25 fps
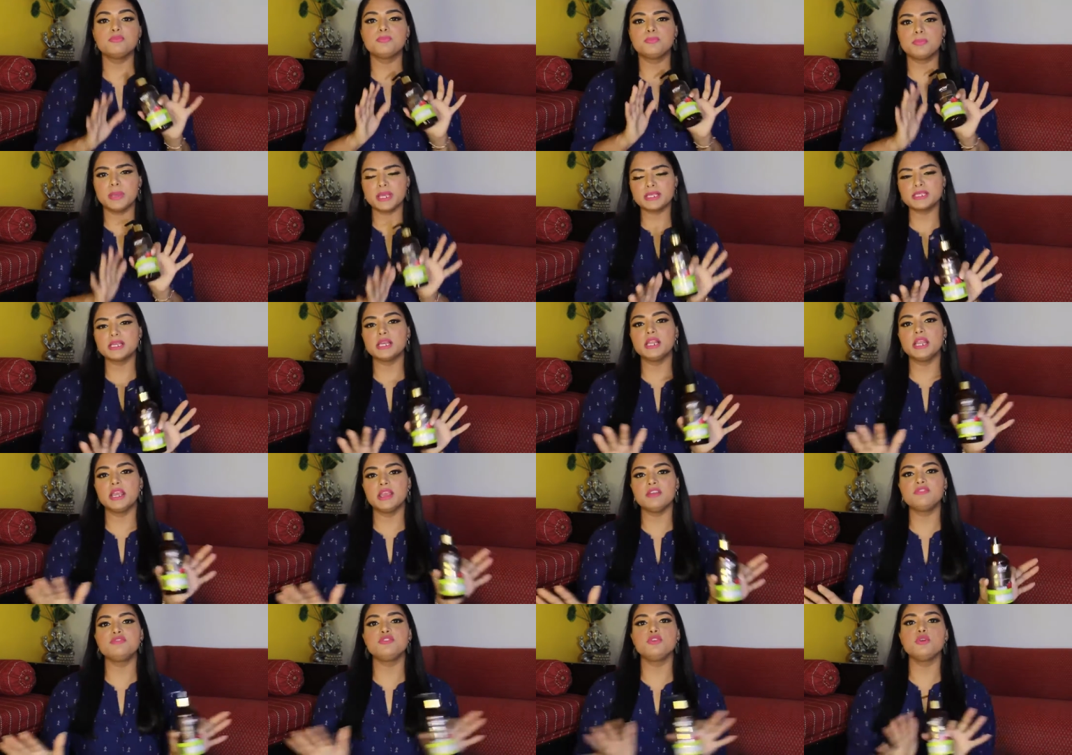
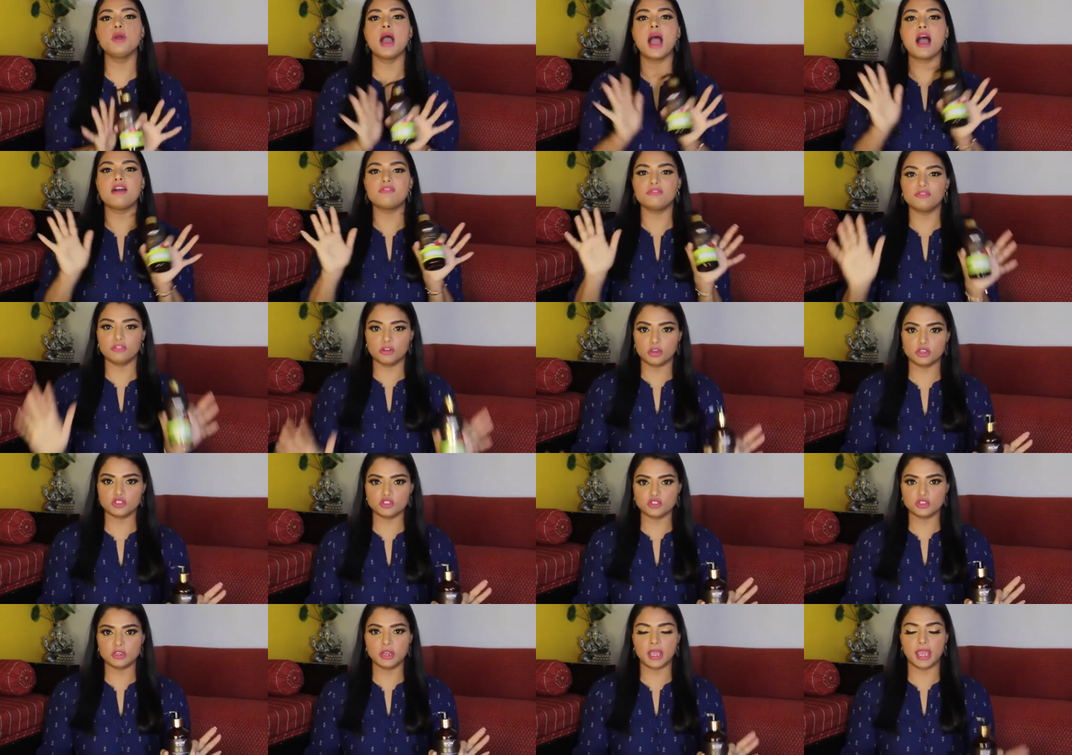Basically, if you have
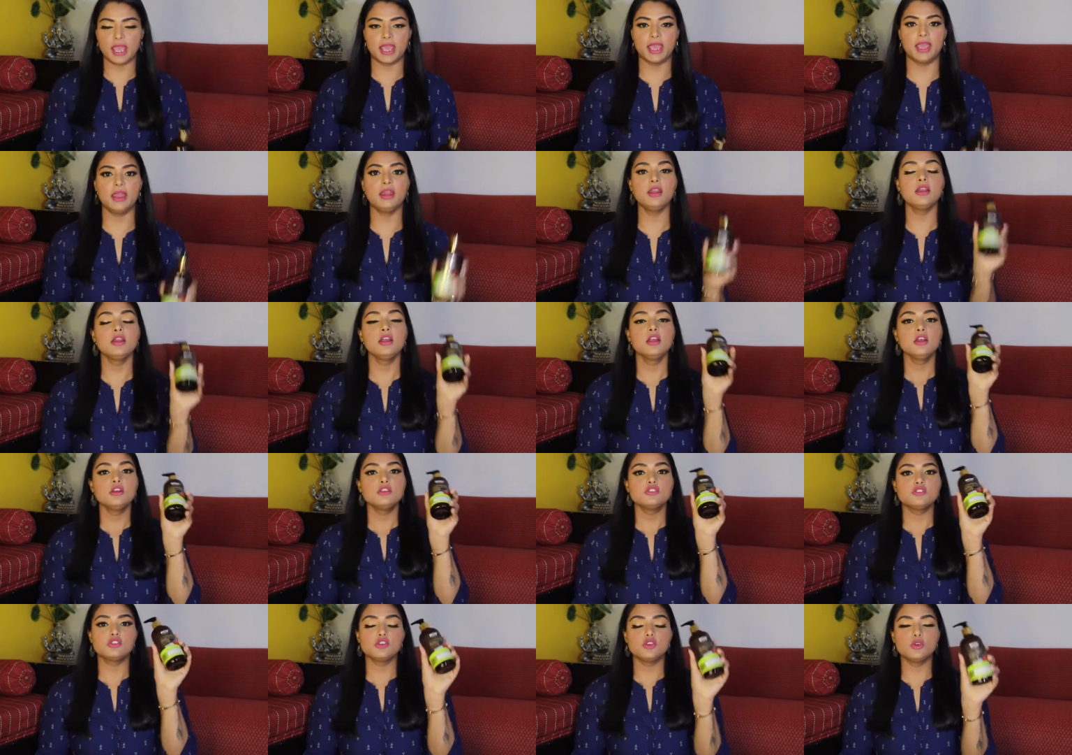virgin hair,
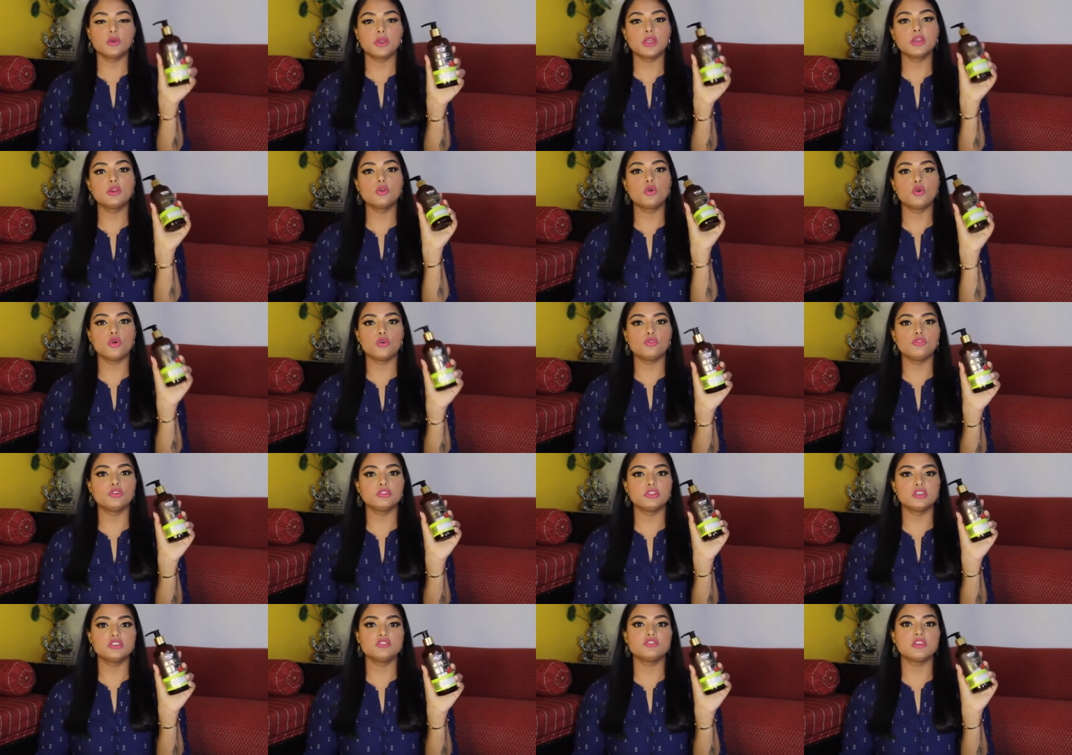so you can
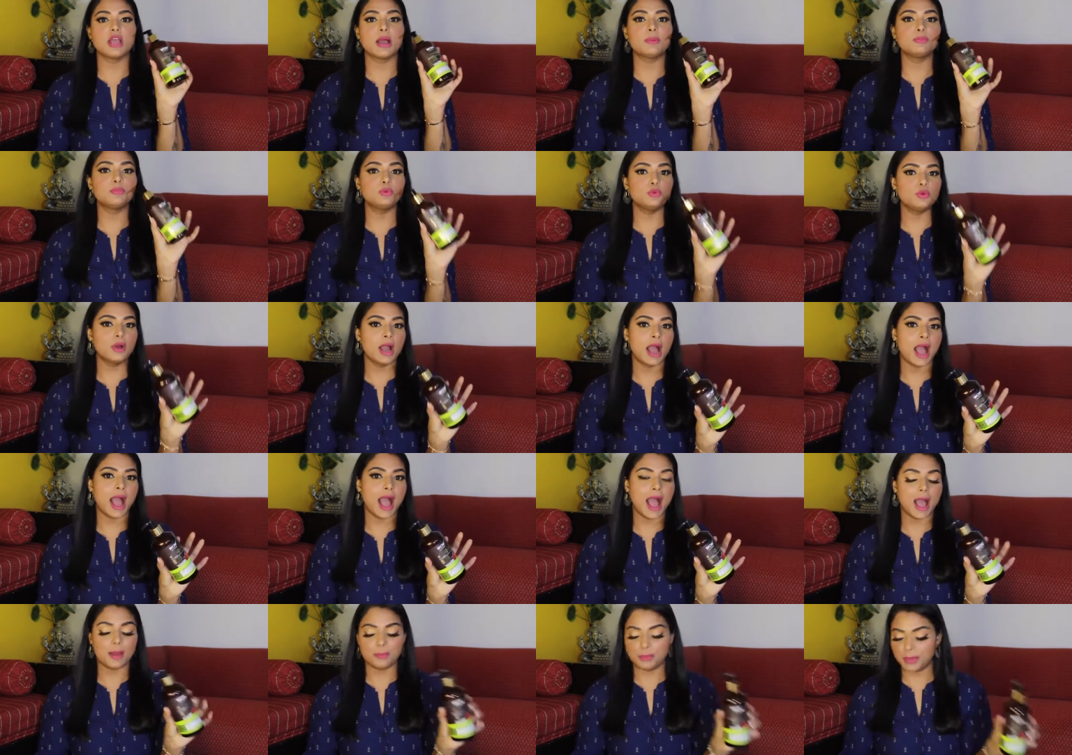go for the shampoo
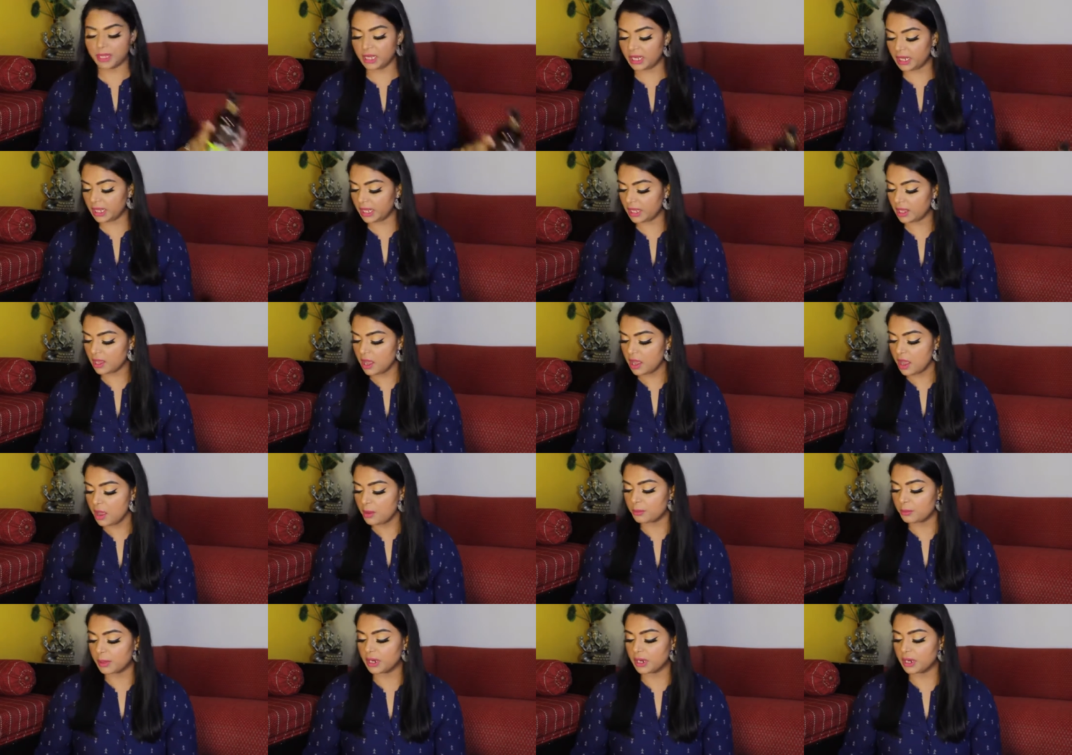happily.